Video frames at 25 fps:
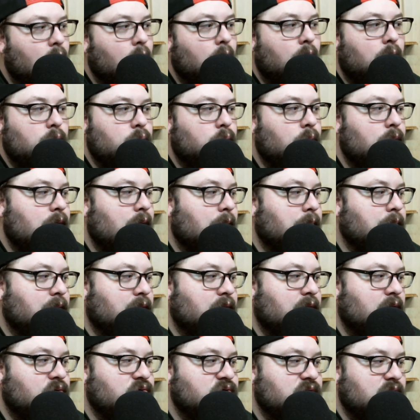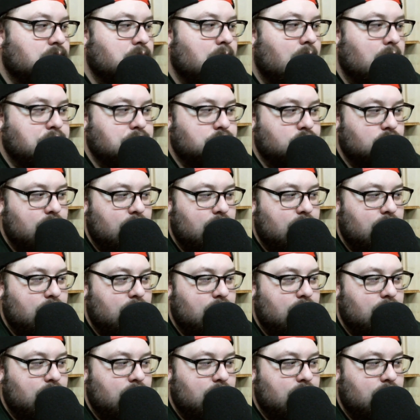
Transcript: No. Would I be using my